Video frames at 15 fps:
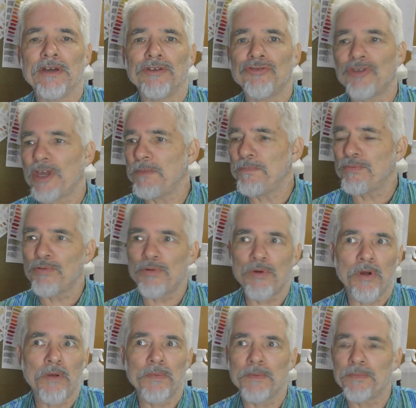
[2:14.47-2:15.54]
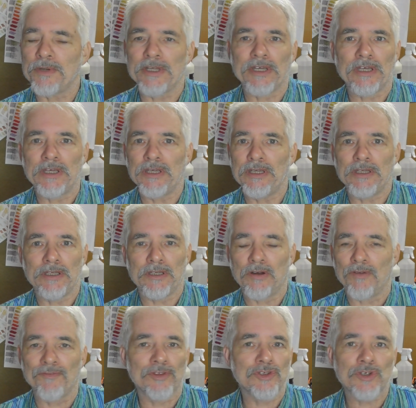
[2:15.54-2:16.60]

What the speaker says: I'd say probably off the